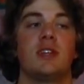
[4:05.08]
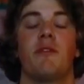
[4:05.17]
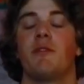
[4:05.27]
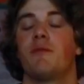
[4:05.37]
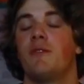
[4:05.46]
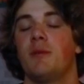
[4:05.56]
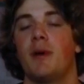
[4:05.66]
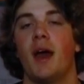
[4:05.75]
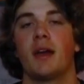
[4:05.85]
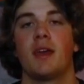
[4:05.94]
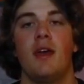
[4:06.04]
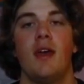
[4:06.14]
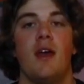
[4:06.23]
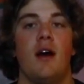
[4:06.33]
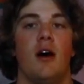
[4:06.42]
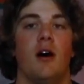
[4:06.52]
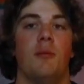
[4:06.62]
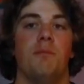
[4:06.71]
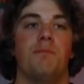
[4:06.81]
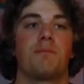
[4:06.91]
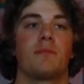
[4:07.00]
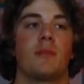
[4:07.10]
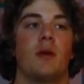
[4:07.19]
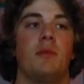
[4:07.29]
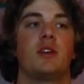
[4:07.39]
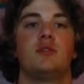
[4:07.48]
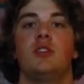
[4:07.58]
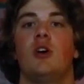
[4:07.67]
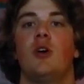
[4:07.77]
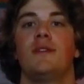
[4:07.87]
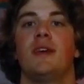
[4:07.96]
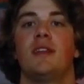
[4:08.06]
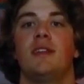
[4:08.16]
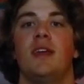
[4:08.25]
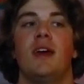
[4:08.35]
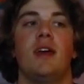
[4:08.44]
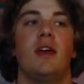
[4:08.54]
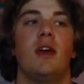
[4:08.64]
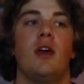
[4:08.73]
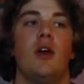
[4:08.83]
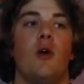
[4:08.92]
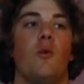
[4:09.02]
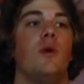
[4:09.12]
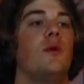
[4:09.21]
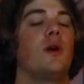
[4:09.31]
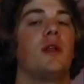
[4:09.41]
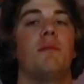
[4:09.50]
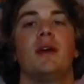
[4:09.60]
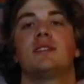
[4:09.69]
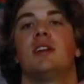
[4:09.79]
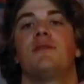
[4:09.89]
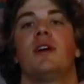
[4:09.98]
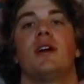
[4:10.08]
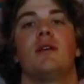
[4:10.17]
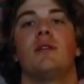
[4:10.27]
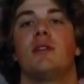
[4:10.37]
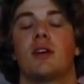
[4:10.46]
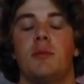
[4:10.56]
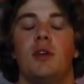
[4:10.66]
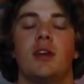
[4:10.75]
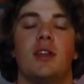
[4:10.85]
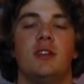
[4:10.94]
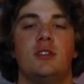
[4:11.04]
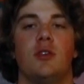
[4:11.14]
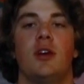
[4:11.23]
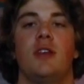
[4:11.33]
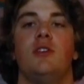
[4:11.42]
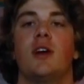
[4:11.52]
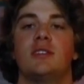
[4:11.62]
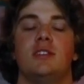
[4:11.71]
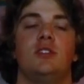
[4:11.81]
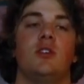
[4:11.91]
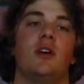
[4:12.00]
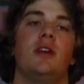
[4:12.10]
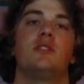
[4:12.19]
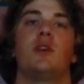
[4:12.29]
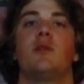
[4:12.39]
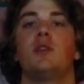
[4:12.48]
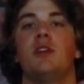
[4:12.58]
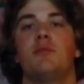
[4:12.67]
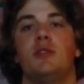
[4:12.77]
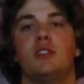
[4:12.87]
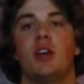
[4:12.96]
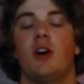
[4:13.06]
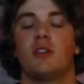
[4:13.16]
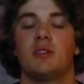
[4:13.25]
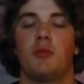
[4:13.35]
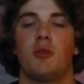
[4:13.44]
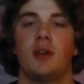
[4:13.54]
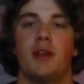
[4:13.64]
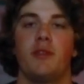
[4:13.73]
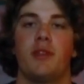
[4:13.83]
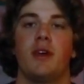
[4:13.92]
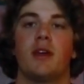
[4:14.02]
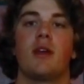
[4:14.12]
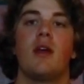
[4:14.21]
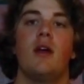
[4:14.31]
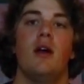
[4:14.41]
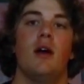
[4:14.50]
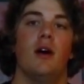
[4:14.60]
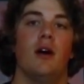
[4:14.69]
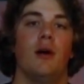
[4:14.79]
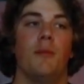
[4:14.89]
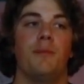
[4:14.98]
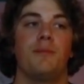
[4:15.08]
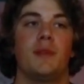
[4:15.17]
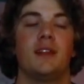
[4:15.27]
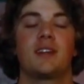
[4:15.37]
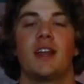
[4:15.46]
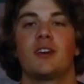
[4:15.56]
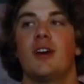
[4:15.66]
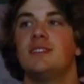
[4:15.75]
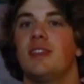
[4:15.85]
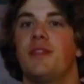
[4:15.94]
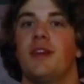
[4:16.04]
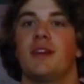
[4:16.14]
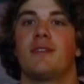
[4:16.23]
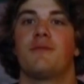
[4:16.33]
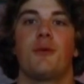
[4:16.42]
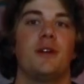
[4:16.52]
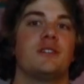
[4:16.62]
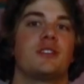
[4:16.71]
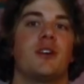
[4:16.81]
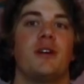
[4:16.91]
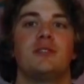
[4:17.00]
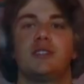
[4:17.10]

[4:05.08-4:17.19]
and giving feedback, um, because you know at the end of the day, we want to make stuff that the community can enjoy and you guys enjoy it. So I really appreciate all the support and everything. Um, it's kind of crazy to think four years ago I was